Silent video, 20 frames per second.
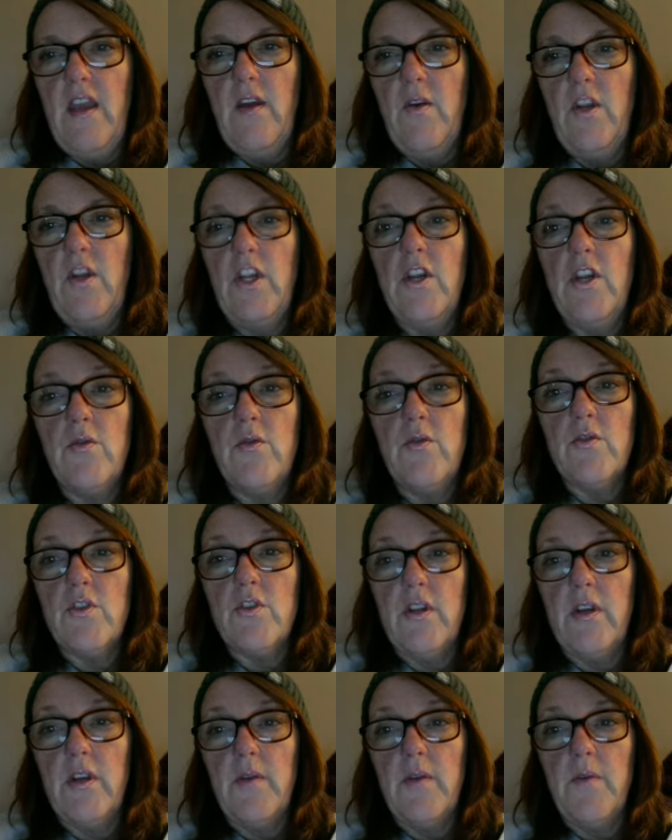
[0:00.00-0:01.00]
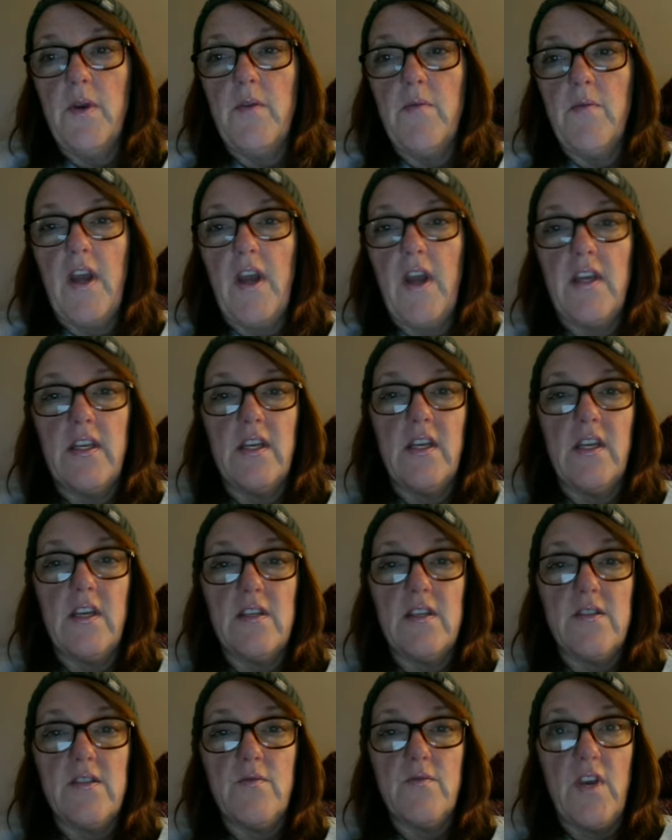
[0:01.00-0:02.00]
Usually we write it
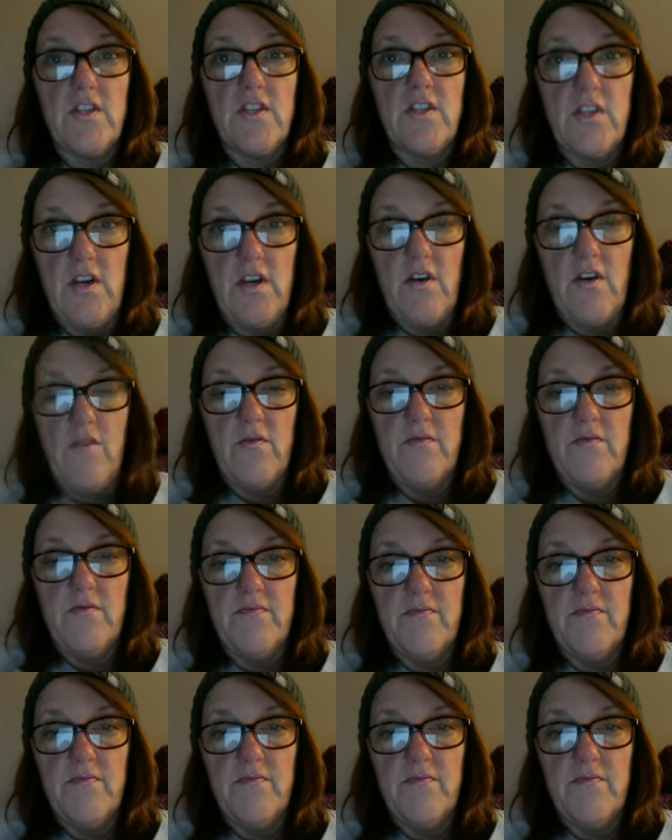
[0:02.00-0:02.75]
as a ratio.